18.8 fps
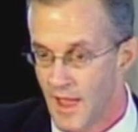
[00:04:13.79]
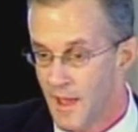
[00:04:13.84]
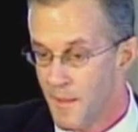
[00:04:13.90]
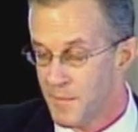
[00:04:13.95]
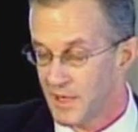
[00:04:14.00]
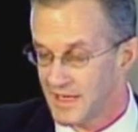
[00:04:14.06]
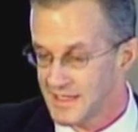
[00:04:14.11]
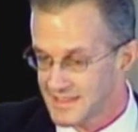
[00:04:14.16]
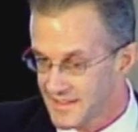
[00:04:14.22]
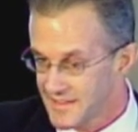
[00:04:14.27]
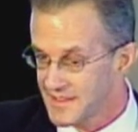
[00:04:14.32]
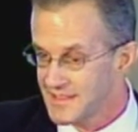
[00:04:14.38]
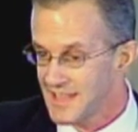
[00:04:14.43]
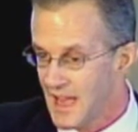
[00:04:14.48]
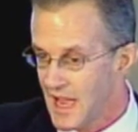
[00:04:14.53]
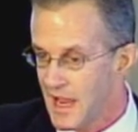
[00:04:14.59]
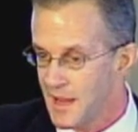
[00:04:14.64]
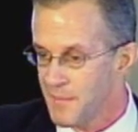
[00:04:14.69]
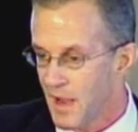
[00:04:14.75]
because at the
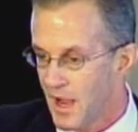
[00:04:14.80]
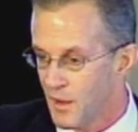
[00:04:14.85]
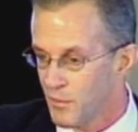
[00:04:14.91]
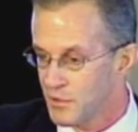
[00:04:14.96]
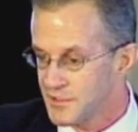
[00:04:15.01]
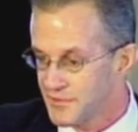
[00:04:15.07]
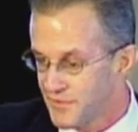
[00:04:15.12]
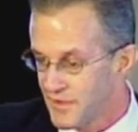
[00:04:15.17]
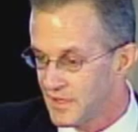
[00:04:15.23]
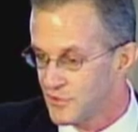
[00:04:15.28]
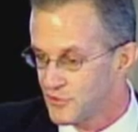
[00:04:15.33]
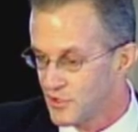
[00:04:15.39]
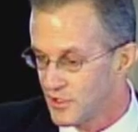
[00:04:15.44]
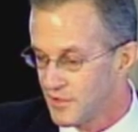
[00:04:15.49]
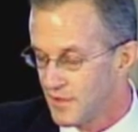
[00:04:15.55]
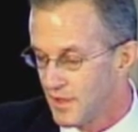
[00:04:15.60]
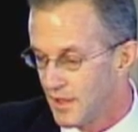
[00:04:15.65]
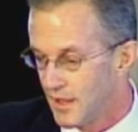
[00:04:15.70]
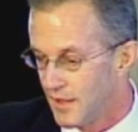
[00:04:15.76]
time I was
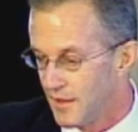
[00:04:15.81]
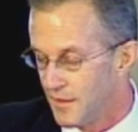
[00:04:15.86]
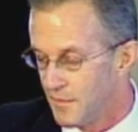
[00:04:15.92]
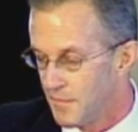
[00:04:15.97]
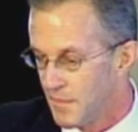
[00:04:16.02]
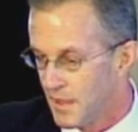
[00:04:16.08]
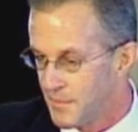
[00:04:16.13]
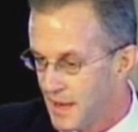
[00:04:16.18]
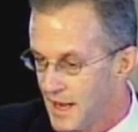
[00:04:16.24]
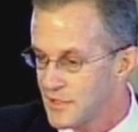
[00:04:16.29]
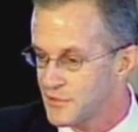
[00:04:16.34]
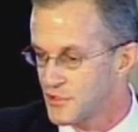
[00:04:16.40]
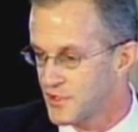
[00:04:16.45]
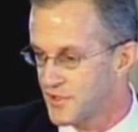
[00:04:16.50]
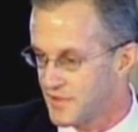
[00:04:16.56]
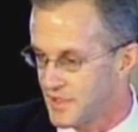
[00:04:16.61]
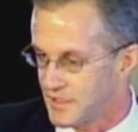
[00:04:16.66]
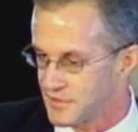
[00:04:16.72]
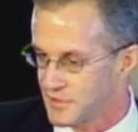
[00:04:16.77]
finishing my master's
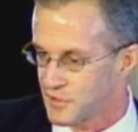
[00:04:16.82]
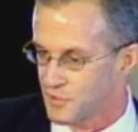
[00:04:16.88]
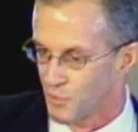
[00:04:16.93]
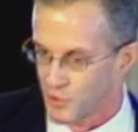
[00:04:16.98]
thesis,